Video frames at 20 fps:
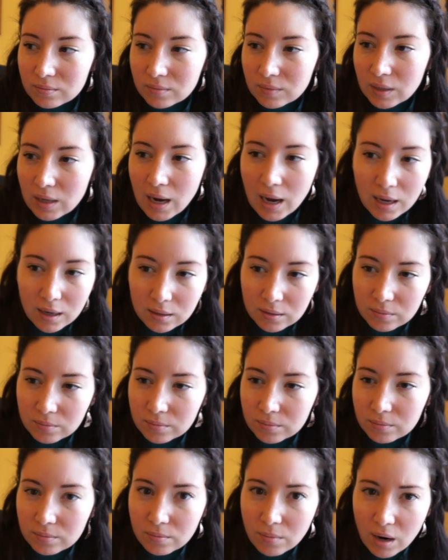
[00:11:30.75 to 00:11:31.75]

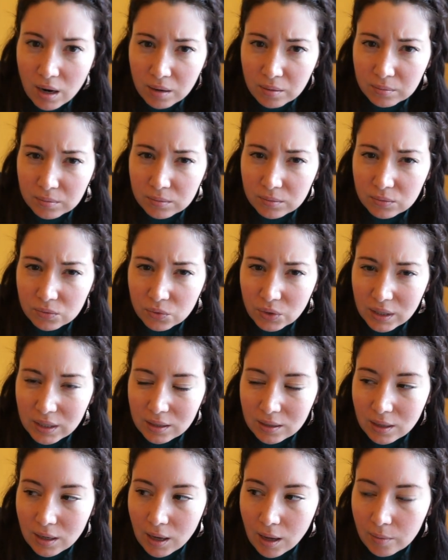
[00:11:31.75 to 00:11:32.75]
godmom, right?
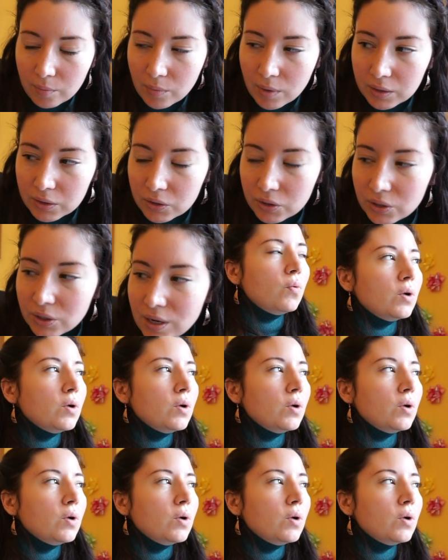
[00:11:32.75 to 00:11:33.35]
Godmother.